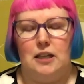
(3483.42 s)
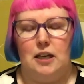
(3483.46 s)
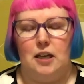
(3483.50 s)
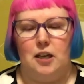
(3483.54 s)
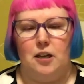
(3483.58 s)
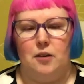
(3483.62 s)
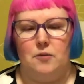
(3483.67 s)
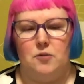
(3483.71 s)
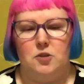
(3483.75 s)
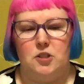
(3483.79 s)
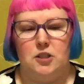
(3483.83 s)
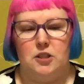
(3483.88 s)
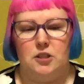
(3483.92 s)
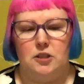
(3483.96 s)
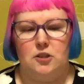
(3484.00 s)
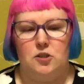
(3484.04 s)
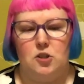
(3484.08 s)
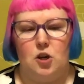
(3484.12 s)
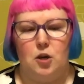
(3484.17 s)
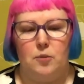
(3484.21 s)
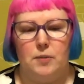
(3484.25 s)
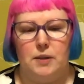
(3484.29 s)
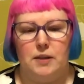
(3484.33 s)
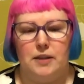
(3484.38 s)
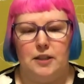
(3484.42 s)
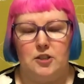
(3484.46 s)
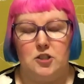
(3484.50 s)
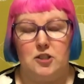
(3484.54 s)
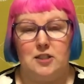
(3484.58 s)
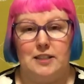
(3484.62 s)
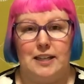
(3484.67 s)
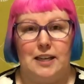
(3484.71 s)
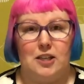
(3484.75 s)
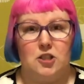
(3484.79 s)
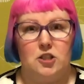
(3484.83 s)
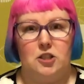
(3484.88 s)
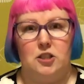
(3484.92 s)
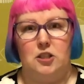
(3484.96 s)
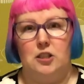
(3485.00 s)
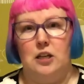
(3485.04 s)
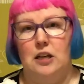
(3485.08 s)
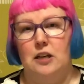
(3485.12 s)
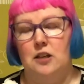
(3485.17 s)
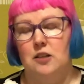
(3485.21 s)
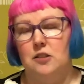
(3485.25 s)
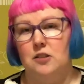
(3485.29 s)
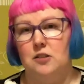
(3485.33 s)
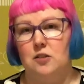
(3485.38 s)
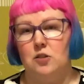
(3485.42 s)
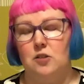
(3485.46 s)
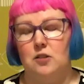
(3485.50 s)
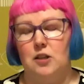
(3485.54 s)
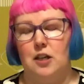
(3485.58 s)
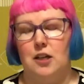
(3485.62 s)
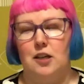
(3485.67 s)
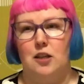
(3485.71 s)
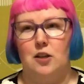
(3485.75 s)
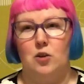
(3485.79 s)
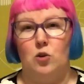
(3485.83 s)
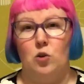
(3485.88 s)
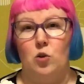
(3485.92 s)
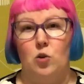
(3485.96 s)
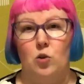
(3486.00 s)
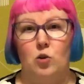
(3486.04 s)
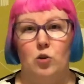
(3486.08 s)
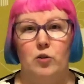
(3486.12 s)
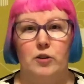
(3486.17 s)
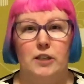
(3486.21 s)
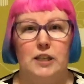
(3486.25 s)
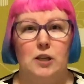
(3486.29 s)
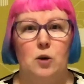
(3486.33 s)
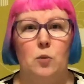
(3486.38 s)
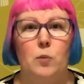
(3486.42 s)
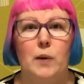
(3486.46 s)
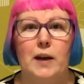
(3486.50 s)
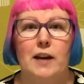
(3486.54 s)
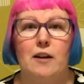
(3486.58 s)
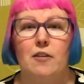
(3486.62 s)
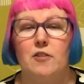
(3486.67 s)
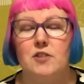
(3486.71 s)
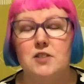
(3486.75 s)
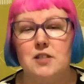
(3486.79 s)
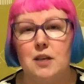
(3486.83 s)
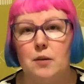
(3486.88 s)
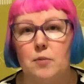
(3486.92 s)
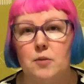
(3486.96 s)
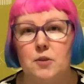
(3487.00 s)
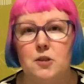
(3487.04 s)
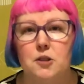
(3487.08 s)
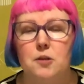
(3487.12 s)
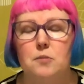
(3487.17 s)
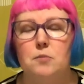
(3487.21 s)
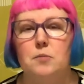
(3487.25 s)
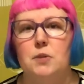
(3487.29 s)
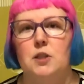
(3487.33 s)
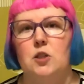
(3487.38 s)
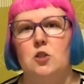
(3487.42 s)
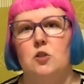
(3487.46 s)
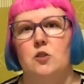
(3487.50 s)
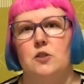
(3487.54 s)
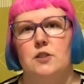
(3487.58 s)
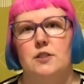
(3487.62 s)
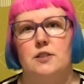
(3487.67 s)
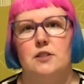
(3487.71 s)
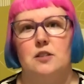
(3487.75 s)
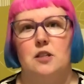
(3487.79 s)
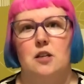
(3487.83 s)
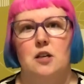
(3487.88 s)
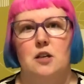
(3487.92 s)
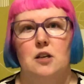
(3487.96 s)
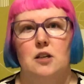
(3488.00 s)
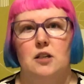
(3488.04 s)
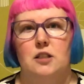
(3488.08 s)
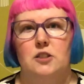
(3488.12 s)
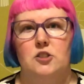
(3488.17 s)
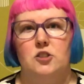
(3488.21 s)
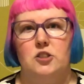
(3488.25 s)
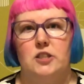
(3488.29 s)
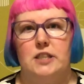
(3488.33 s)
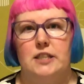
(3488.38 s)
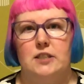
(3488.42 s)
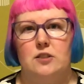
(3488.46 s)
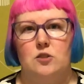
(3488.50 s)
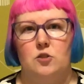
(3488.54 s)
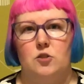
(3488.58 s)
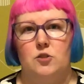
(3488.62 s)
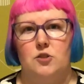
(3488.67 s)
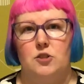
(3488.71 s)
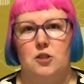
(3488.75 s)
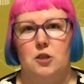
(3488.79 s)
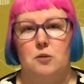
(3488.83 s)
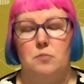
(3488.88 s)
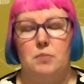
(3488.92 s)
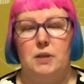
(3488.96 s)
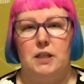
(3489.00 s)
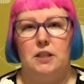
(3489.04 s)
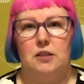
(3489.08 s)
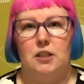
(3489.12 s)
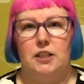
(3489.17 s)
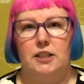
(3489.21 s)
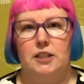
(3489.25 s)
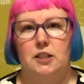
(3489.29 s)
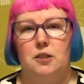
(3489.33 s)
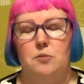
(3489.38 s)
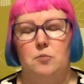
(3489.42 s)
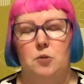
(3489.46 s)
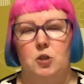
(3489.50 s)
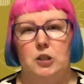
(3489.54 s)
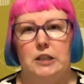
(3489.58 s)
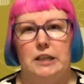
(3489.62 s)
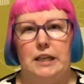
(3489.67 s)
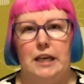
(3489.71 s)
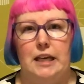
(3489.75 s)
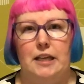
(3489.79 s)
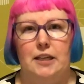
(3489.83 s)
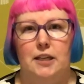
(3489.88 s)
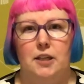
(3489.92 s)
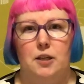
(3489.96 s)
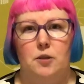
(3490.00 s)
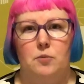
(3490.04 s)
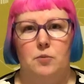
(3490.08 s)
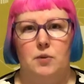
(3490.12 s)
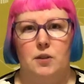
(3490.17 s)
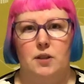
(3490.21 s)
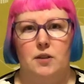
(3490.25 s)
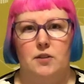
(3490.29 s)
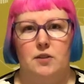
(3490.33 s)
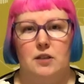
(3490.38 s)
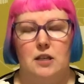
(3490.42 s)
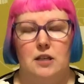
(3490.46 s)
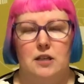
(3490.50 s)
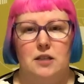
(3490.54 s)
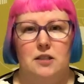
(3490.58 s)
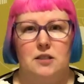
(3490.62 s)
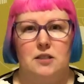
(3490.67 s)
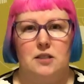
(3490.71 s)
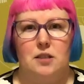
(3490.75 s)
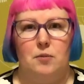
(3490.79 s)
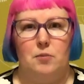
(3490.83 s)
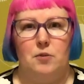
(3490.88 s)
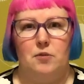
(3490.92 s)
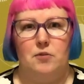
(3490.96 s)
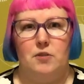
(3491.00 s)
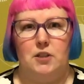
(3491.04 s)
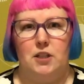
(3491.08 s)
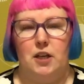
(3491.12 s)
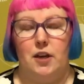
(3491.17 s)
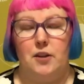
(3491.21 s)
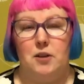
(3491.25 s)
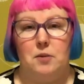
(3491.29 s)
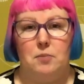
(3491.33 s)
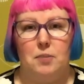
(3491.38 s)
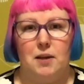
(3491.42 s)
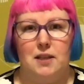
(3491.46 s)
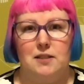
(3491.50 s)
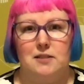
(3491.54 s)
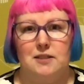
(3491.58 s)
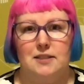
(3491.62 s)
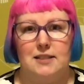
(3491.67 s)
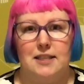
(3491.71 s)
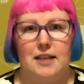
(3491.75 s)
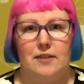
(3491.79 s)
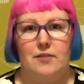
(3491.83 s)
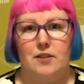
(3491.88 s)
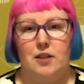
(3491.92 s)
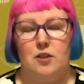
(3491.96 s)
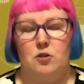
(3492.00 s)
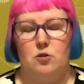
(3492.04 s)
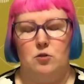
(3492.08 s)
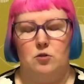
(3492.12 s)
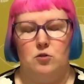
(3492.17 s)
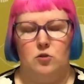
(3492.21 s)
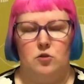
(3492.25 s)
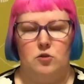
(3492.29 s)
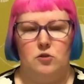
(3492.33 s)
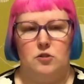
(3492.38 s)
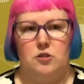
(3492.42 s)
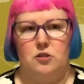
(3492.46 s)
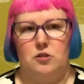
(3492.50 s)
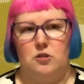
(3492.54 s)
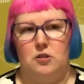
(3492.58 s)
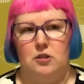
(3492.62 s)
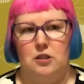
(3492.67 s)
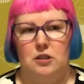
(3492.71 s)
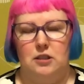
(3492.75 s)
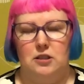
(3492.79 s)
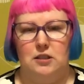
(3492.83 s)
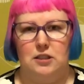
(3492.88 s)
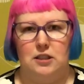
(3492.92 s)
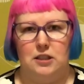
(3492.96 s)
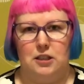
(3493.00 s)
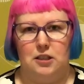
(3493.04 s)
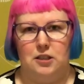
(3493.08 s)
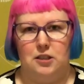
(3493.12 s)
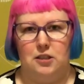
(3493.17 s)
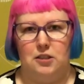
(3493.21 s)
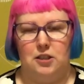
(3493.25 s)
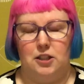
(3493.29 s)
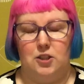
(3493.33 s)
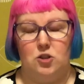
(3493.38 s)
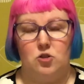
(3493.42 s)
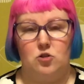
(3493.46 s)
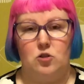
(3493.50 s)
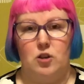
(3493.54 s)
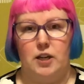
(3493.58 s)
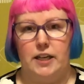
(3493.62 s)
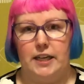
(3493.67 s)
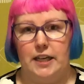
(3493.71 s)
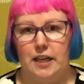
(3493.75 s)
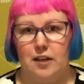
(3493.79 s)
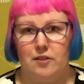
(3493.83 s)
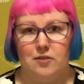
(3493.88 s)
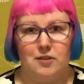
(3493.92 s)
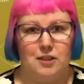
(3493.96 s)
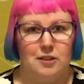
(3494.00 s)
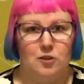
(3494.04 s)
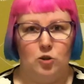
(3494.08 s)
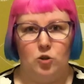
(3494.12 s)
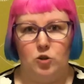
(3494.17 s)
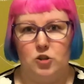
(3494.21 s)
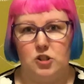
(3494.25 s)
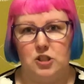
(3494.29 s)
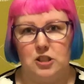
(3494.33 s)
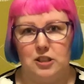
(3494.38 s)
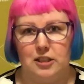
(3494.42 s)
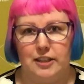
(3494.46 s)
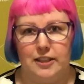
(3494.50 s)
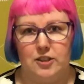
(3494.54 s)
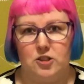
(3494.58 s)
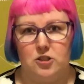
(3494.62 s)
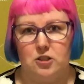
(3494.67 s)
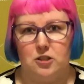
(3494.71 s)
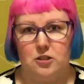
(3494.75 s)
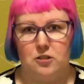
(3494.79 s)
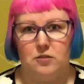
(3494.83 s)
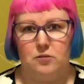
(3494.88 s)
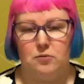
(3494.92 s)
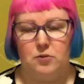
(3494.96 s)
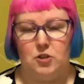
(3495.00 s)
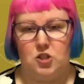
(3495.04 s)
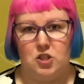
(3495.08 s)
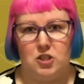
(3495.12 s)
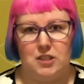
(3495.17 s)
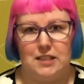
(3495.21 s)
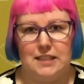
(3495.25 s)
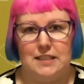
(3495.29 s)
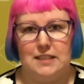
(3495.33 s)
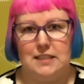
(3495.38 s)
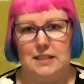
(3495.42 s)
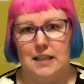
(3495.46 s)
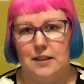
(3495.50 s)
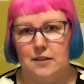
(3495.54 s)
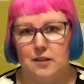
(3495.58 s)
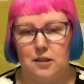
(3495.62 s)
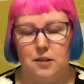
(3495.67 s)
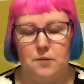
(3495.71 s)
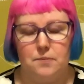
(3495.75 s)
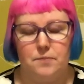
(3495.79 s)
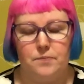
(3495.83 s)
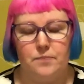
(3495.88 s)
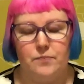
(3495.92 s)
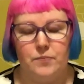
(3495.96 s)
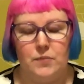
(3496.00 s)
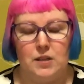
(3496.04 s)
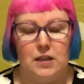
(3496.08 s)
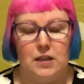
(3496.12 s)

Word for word: Um, she told me that she's actually uh, already aware of some of them because she's also been like communicating with some of the other puzzles out there who are also uh, like trying out the launch collection which she sent them